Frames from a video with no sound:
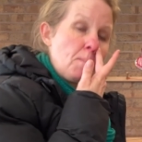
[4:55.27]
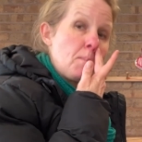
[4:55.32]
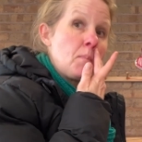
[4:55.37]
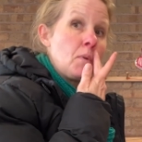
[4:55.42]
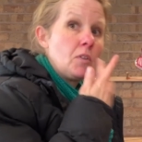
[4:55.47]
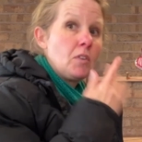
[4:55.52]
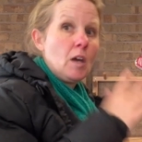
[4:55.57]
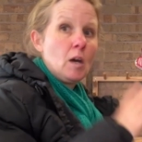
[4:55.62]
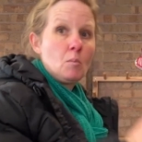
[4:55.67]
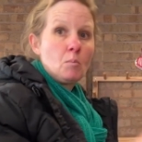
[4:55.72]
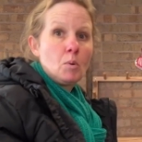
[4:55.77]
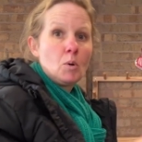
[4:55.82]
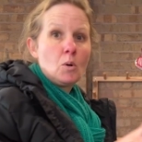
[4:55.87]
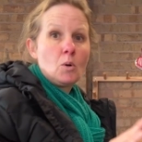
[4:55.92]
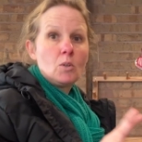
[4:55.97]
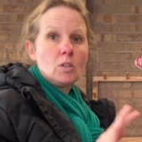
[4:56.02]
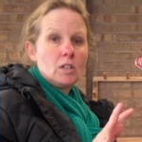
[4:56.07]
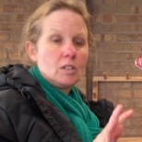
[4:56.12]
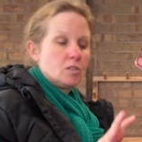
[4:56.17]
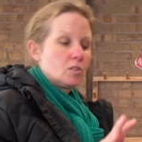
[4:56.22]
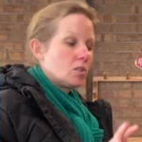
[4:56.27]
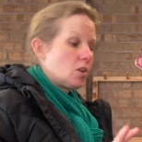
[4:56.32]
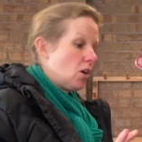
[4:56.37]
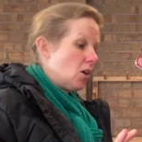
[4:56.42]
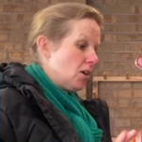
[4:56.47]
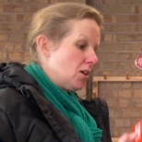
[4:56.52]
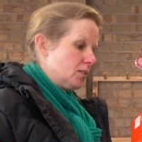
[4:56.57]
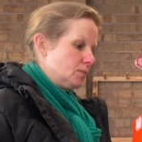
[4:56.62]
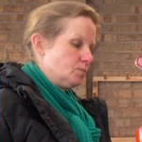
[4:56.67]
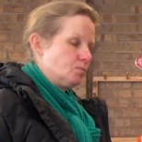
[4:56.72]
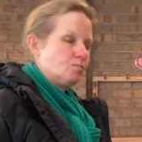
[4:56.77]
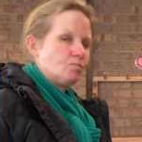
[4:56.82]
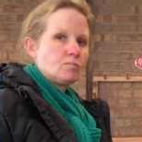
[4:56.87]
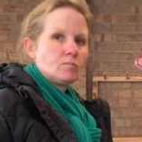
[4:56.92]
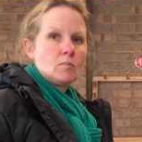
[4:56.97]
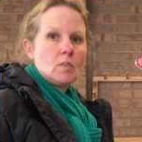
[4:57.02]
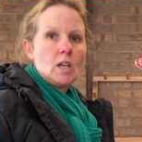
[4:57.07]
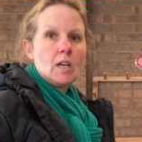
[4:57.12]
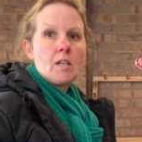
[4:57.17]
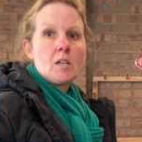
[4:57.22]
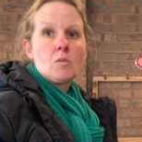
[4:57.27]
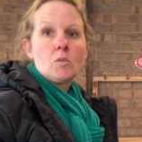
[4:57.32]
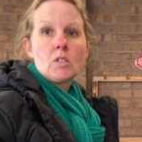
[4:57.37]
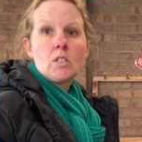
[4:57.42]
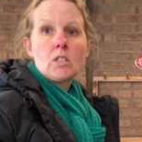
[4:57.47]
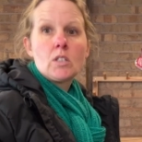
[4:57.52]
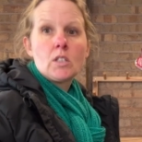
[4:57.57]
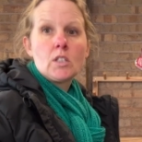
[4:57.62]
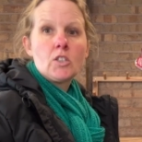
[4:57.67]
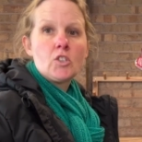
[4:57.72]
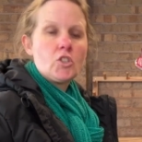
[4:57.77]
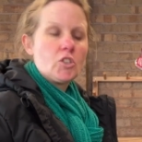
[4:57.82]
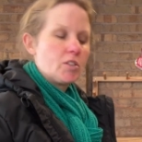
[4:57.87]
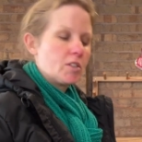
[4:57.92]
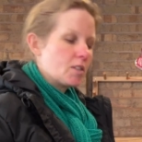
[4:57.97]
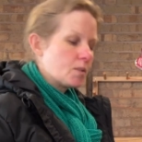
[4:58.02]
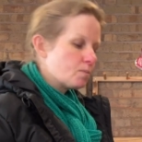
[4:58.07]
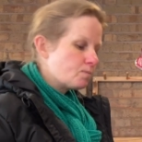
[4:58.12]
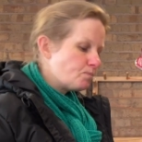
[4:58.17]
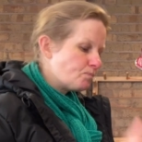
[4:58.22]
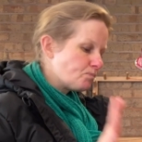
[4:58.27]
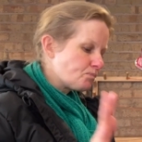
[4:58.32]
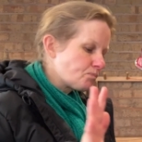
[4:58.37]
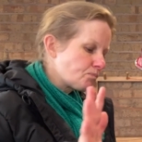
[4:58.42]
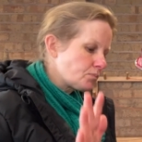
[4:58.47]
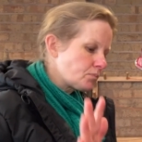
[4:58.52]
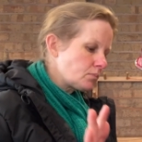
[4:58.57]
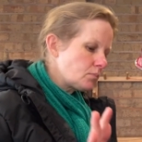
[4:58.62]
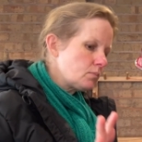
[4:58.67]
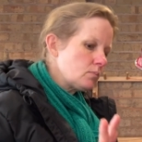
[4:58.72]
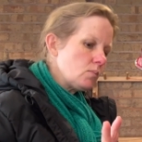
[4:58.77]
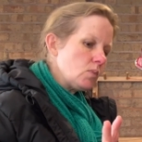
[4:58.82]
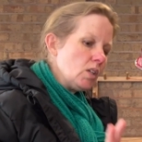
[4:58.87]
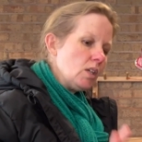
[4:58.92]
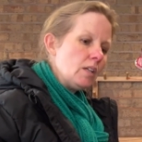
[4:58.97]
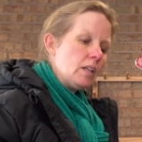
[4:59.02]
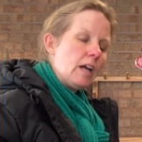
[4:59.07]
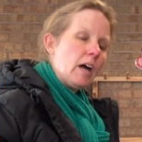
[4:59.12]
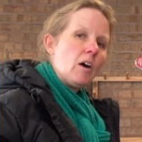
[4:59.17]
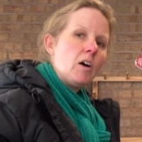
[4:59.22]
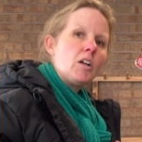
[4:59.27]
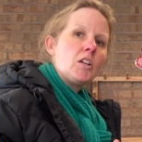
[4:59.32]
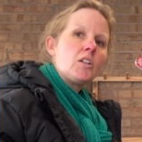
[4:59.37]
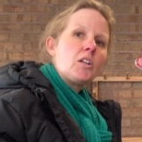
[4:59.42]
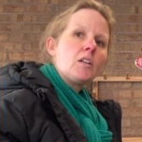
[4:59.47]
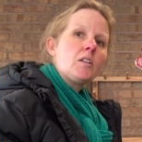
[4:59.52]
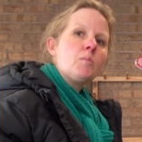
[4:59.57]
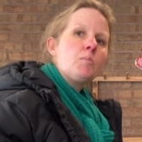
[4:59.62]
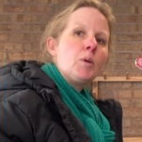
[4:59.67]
but that bowl is gone and it was delicious. Now, another